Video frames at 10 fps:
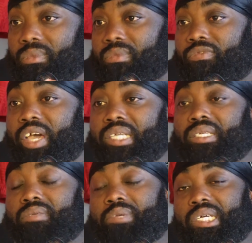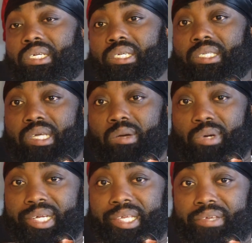The fact of the matter is, I
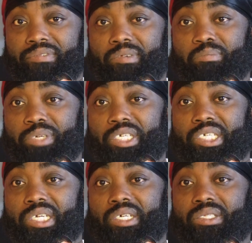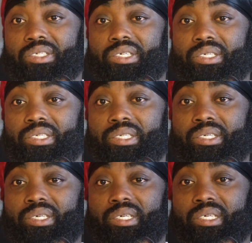want to give a big shout out to Chelsea.